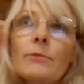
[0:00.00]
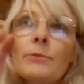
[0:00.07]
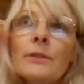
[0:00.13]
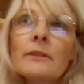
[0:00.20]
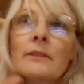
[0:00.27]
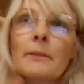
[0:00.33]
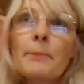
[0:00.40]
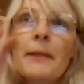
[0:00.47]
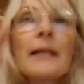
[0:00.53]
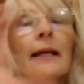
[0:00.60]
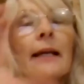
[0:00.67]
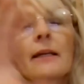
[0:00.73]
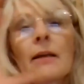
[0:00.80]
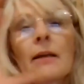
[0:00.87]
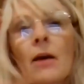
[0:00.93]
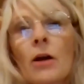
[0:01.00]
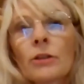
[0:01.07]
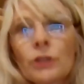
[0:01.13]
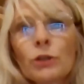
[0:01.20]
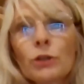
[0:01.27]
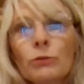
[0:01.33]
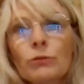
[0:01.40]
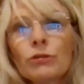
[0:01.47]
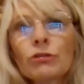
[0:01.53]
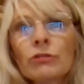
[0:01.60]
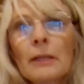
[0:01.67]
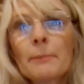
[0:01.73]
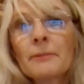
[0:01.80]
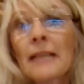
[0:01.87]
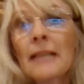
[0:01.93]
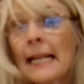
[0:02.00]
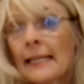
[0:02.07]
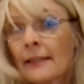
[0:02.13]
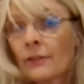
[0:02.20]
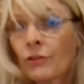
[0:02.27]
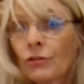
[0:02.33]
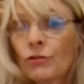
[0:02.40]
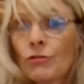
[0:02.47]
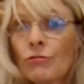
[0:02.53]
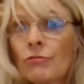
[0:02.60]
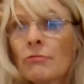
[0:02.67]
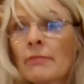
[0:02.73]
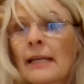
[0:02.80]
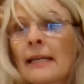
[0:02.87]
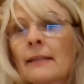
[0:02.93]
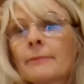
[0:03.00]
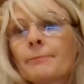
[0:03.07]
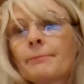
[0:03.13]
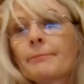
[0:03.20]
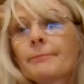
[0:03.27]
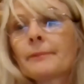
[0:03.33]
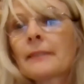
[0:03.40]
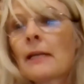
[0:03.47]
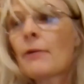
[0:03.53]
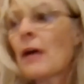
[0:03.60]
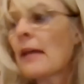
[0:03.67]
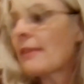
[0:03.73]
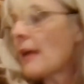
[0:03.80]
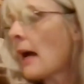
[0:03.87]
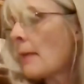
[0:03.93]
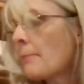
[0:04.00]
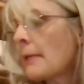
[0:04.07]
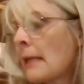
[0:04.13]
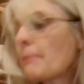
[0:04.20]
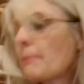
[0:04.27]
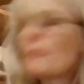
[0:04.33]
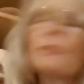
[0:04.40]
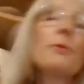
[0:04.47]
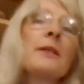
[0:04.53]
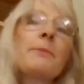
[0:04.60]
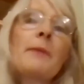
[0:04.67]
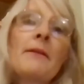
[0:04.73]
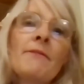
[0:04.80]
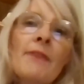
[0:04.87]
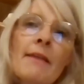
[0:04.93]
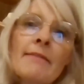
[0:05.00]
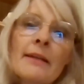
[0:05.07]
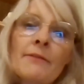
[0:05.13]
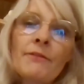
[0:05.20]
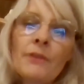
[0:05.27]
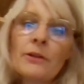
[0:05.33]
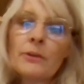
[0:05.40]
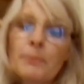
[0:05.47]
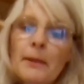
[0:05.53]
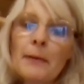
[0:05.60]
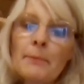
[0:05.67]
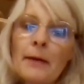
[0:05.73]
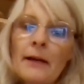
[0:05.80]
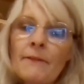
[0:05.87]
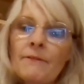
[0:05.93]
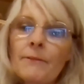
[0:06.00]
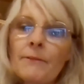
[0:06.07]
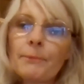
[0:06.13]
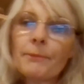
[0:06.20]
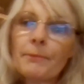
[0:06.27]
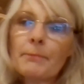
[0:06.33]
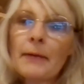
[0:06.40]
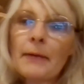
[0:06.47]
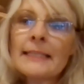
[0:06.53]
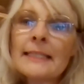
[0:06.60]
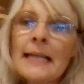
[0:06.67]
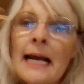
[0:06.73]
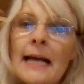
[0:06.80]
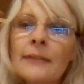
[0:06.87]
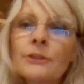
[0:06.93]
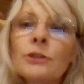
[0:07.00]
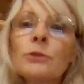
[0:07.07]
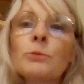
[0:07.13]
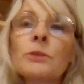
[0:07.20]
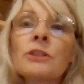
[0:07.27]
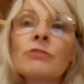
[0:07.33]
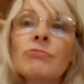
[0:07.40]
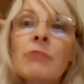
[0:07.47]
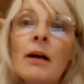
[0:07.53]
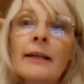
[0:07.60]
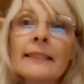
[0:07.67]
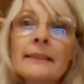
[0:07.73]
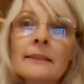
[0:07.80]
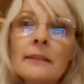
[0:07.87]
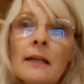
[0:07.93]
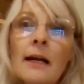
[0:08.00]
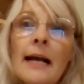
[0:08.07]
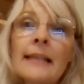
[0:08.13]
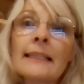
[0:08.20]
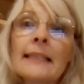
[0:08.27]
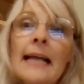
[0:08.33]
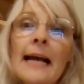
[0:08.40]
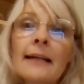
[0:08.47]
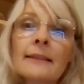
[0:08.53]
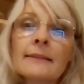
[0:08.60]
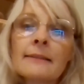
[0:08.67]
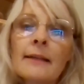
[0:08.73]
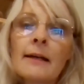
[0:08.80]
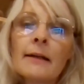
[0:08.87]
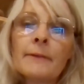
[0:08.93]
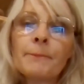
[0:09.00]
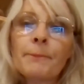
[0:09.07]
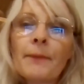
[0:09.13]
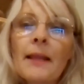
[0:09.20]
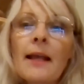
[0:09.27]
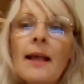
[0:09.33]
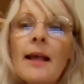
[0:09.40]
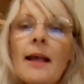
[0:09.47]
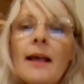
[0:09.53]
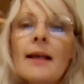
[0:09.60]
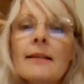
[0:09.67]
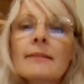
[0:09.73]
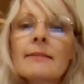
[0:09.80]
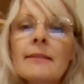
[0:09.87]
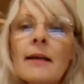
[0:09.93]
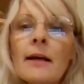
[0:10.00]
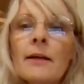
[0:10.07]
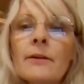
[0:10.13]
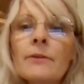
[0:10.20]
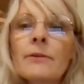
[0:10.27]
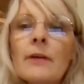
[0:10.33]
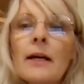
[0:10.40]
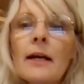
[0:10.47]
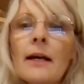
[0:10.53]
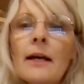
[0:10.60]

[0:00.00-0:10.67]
was a bit like a cartoon strip telling a story. So I mean, I'm always been very influenced by my dad, who was a writer and an actor. So